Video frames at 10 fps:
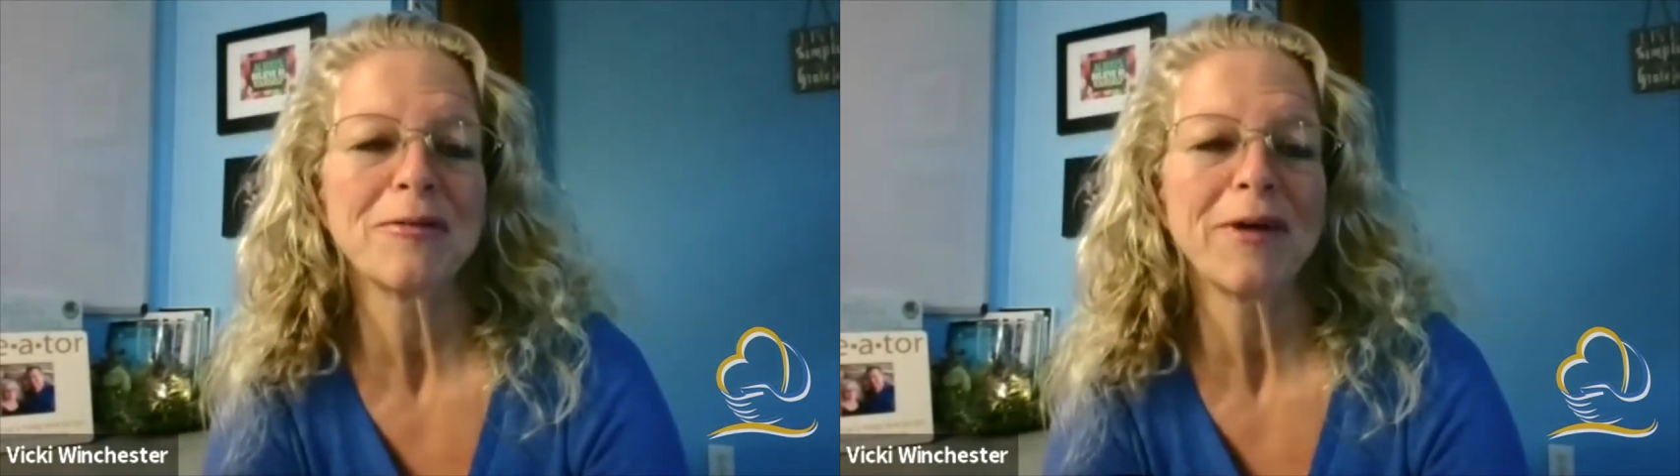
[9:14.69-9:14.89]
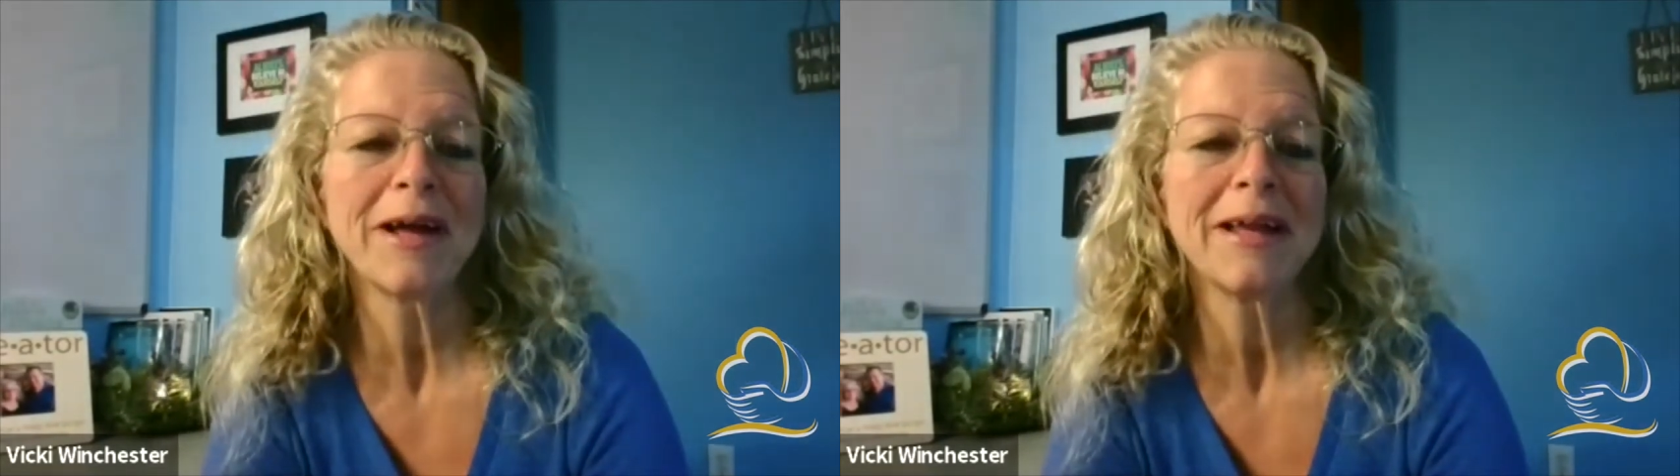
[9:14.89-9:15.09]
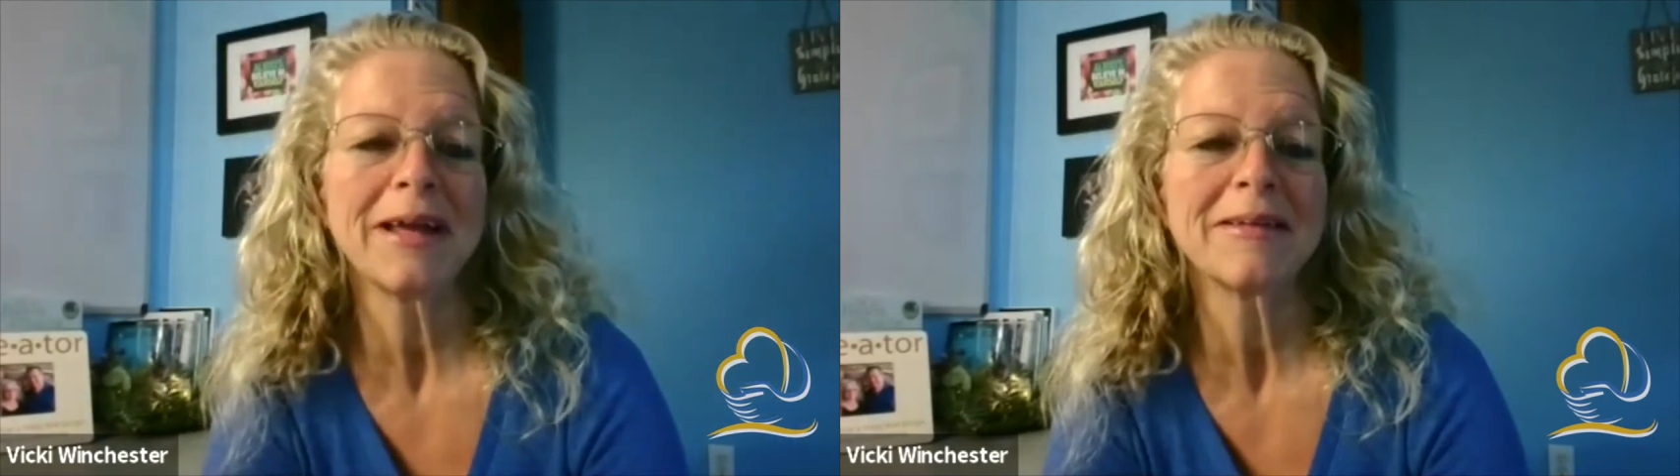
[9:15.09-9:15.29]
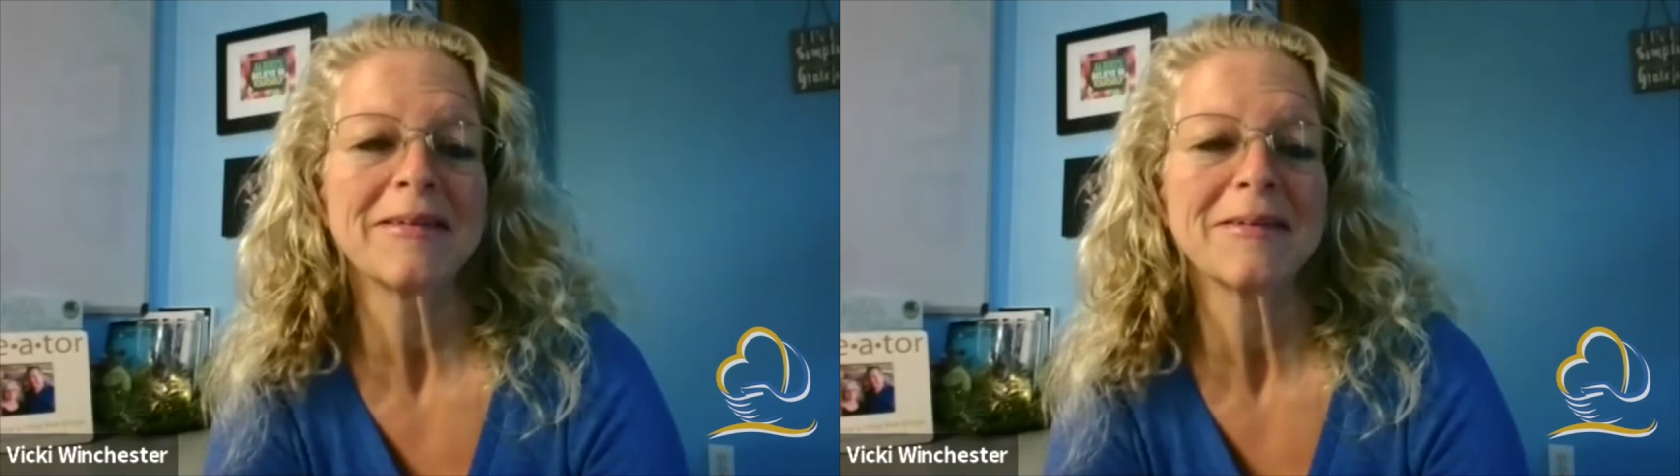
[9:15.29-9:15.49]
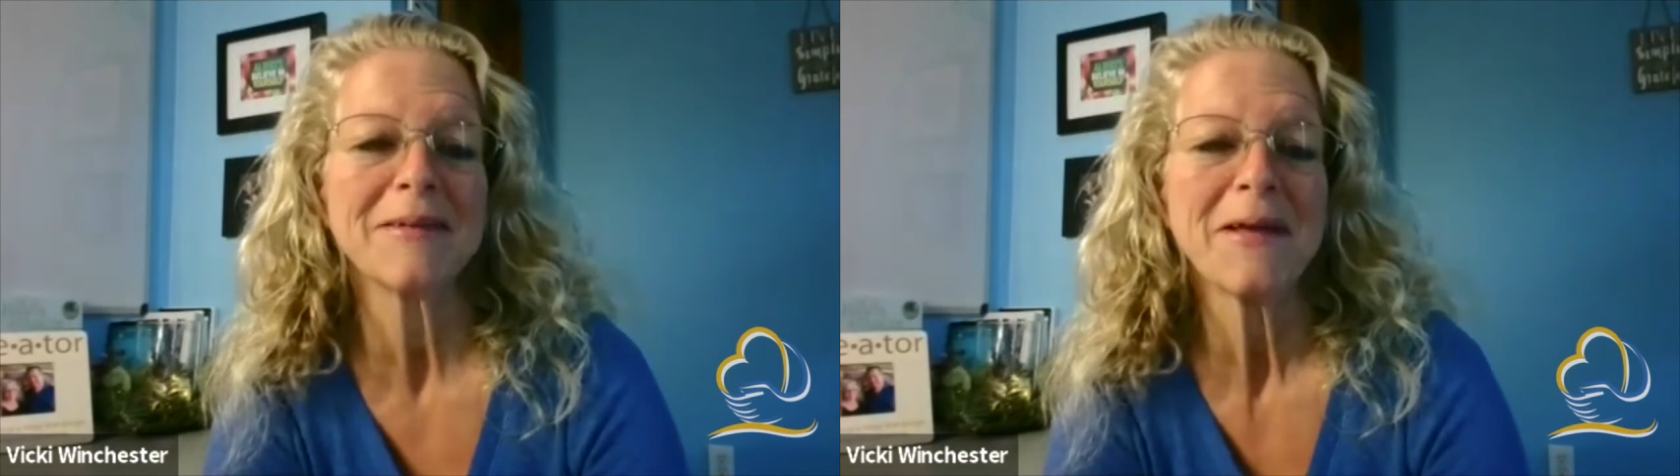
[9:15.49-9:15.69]

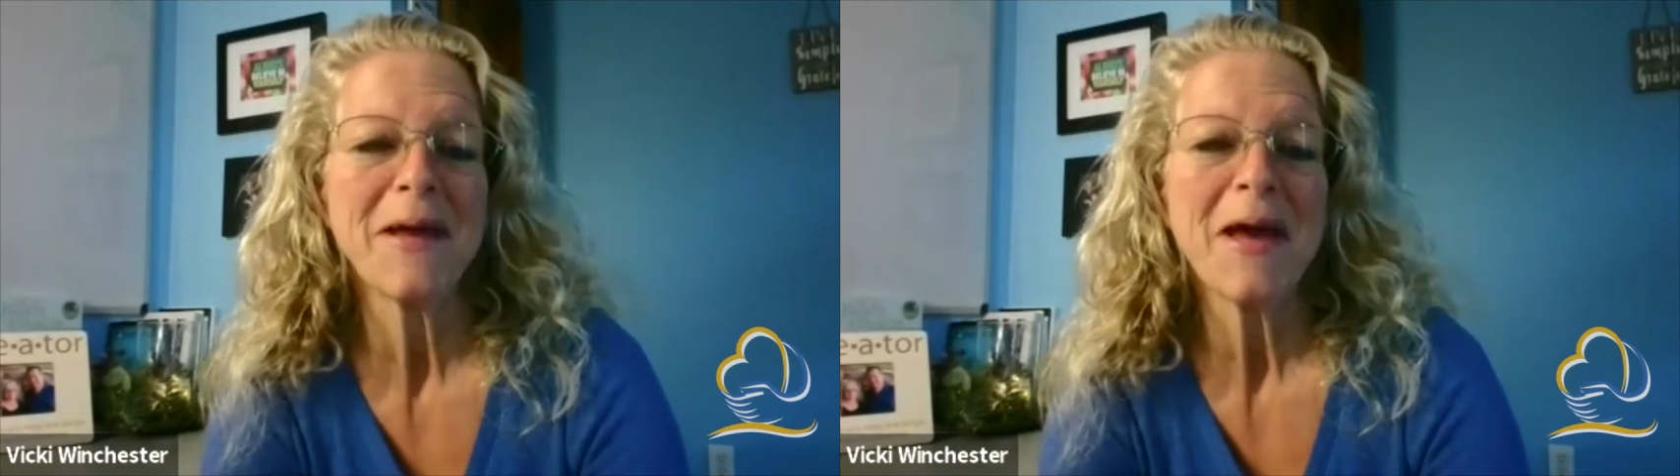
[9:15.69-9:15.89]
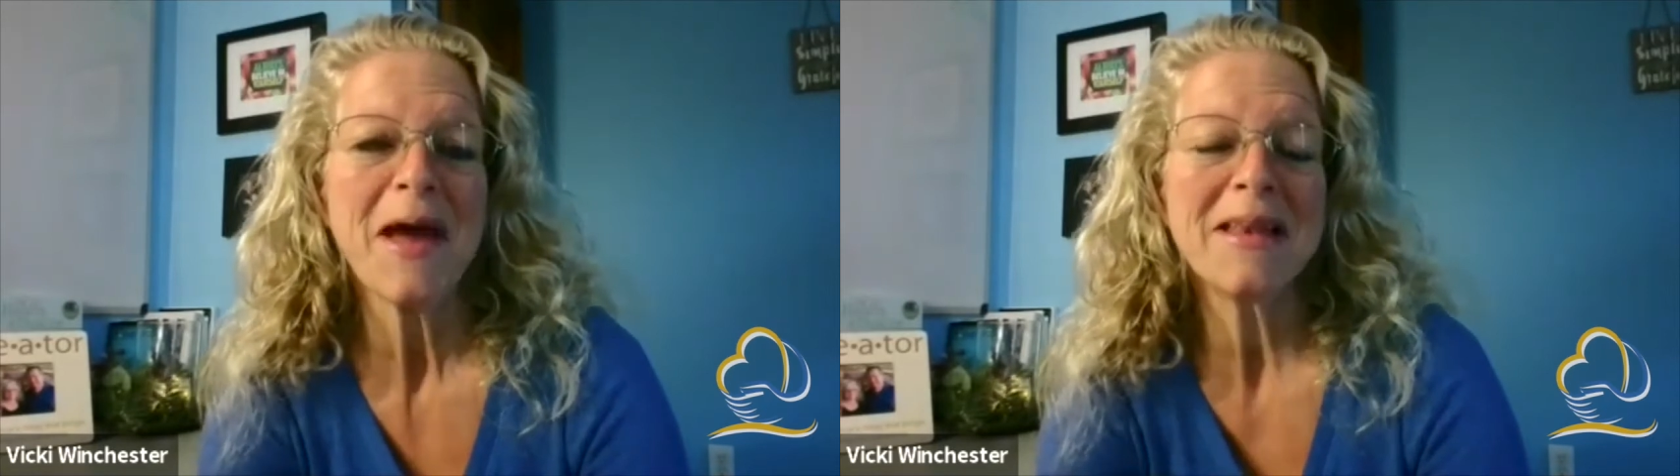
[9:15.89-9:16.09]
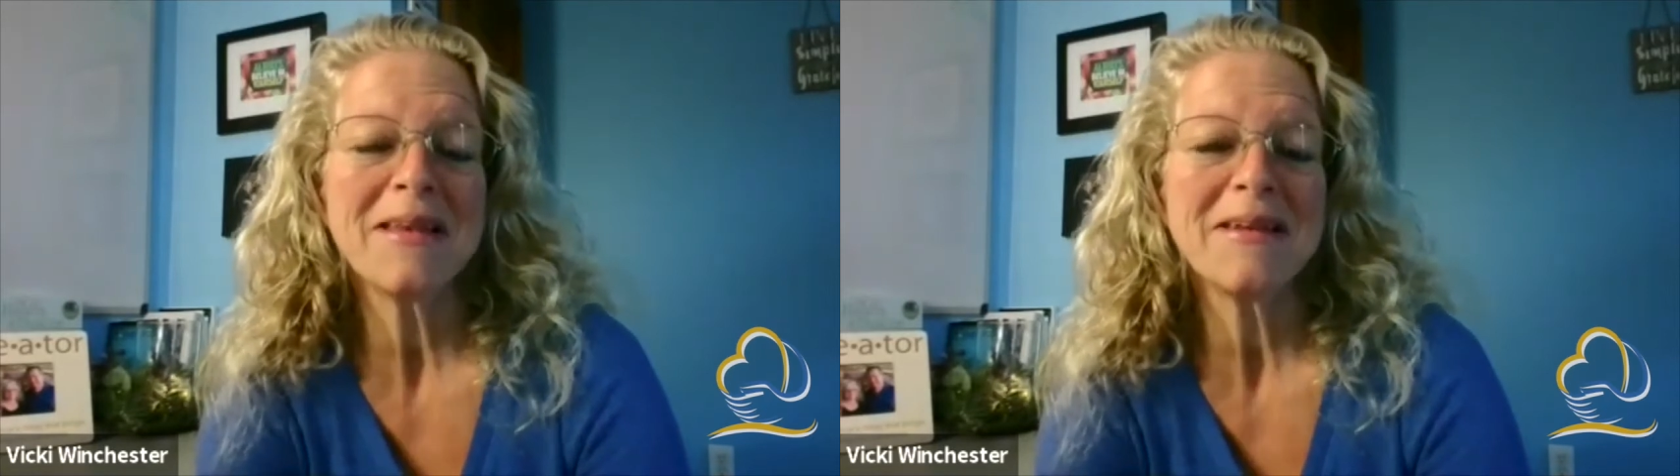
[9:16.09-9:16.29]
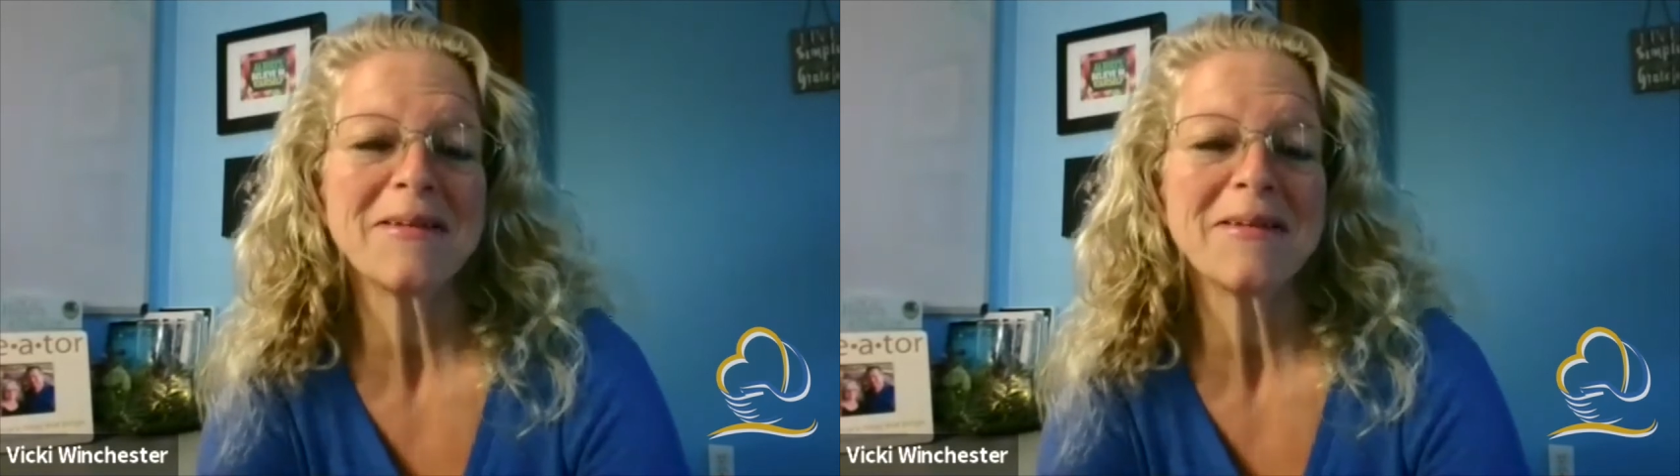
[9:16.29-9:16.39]
finances. And